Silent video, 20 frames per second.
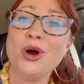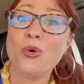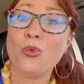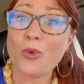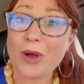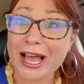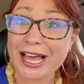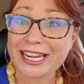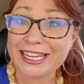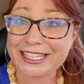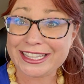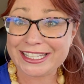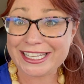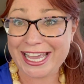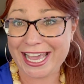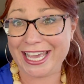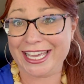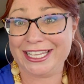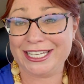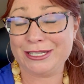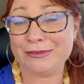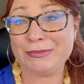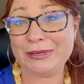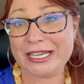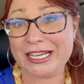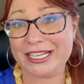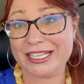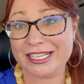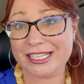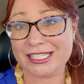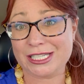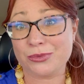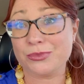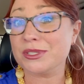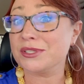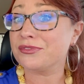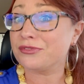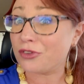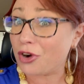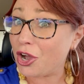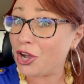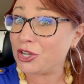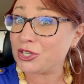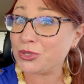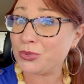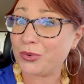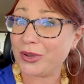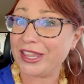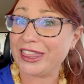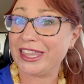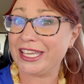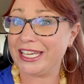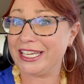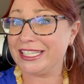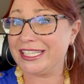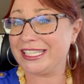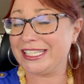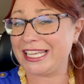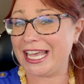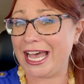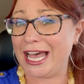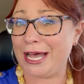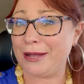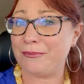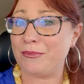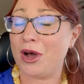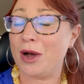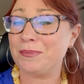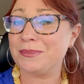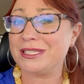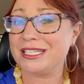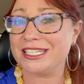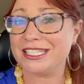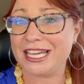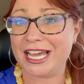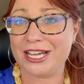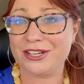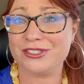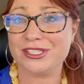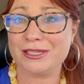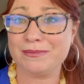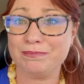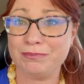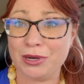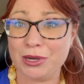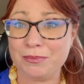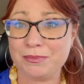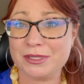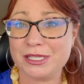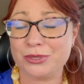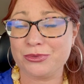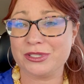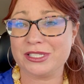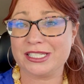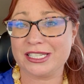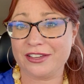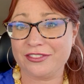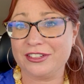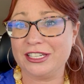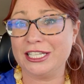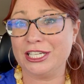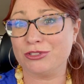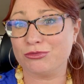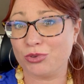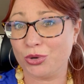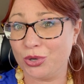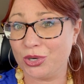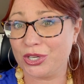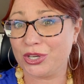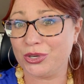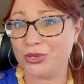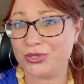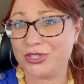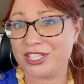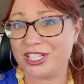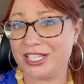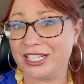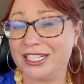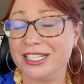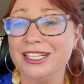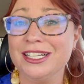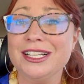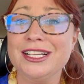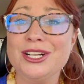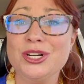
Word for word: well in the end because it was fraught with its um, ups and downs and bumps. It was definitely a roller coaster.